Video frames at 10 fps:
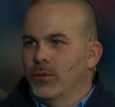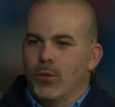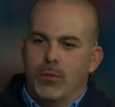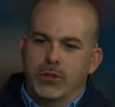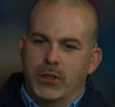
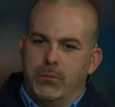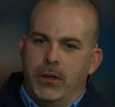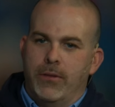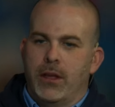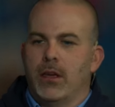One was
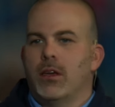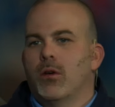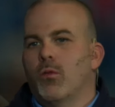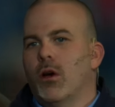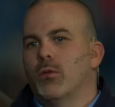SimpliVity,
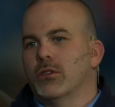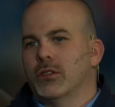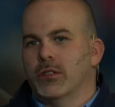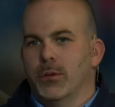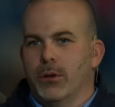one
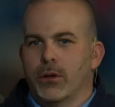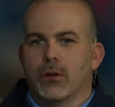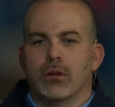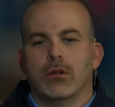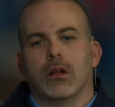was the typical